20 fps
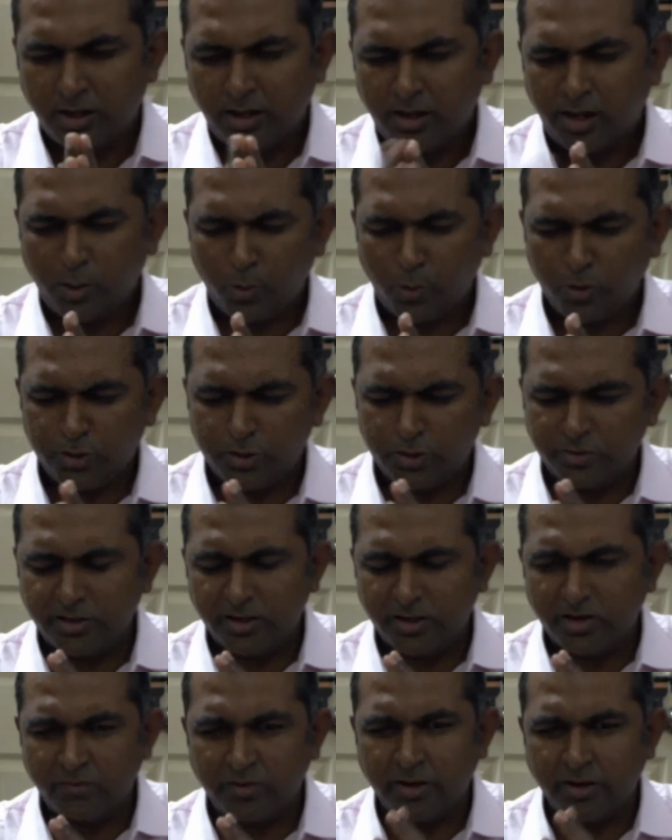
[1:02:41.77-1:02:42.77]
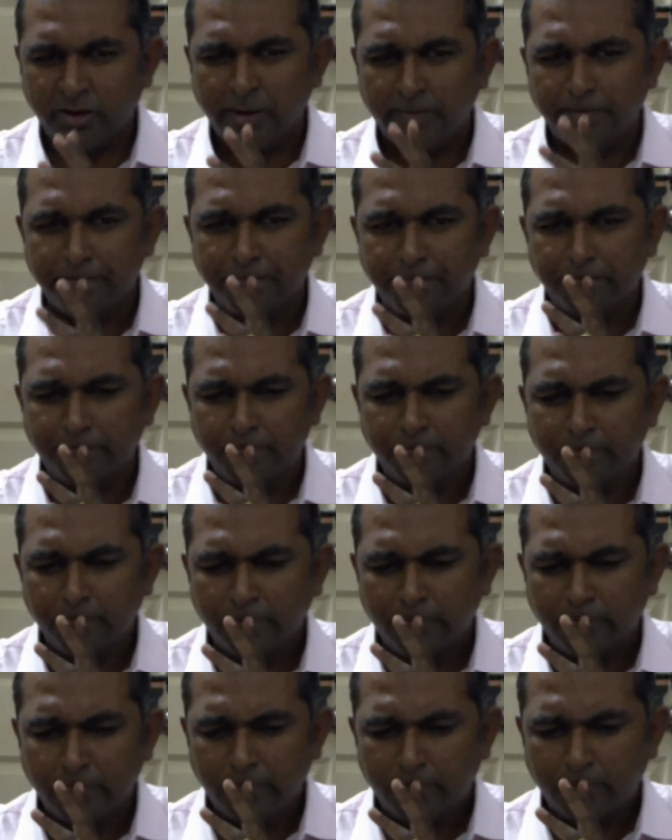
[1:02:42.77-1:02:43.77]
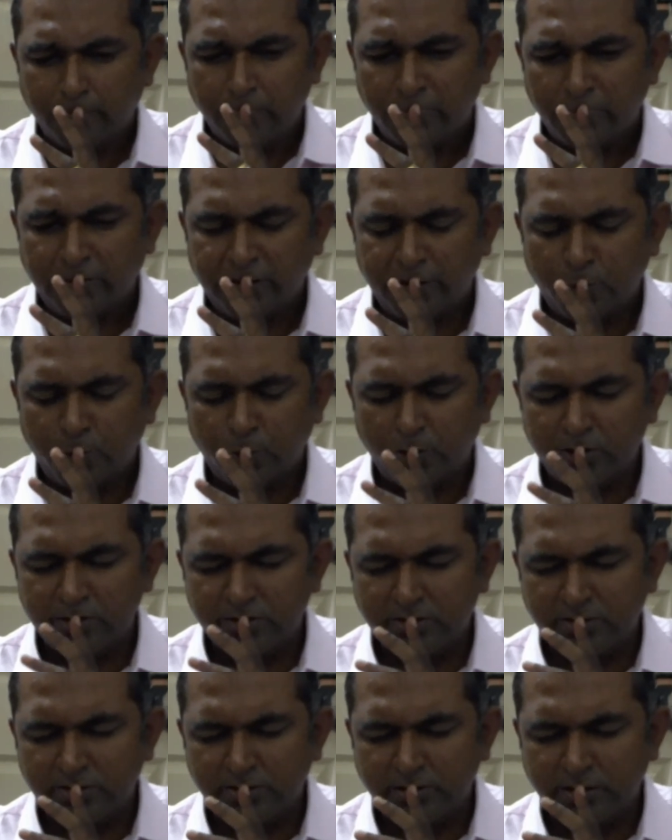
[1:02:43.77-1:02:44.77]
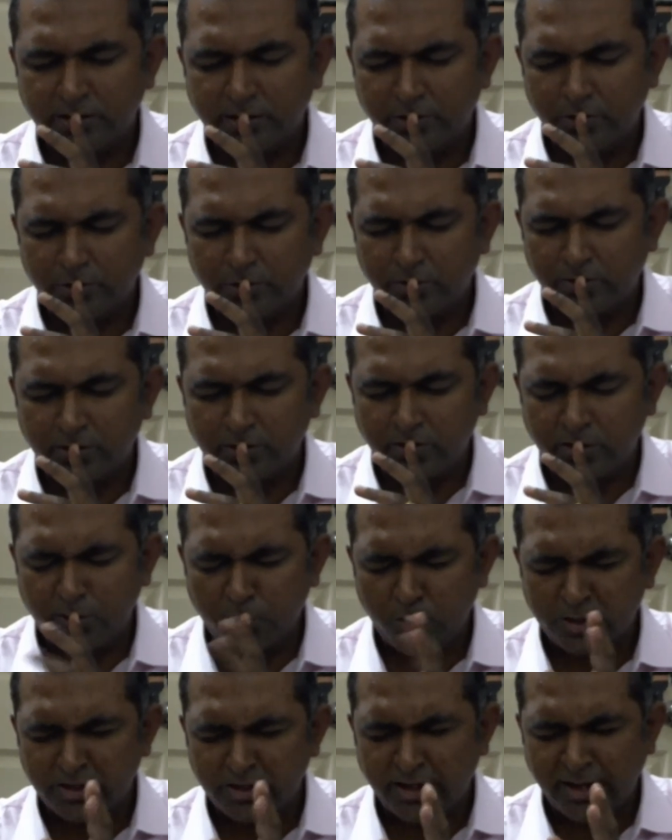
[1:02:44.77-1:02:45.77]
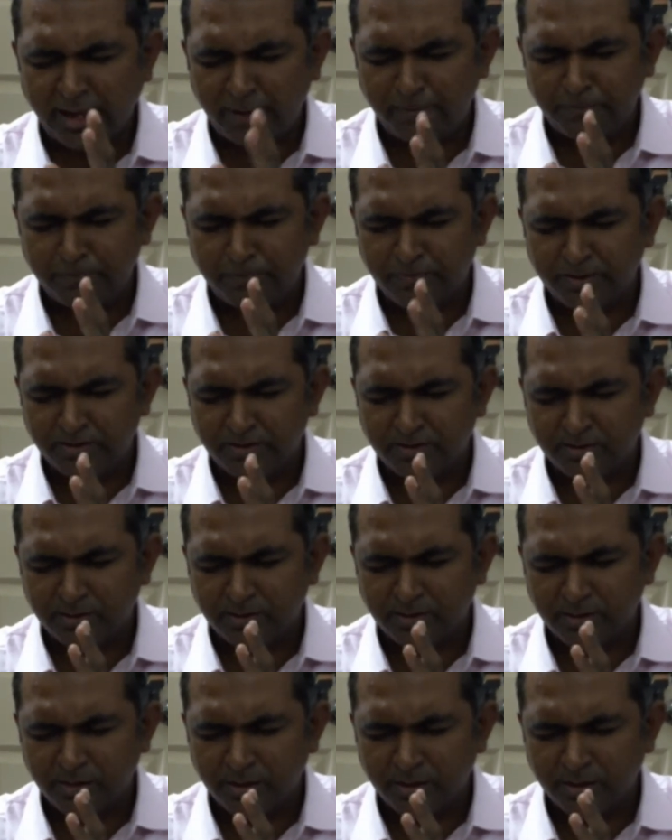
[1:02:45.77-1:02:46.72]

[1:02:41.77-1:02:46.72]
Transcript: and I want you to think of a hymn. And I want your help. And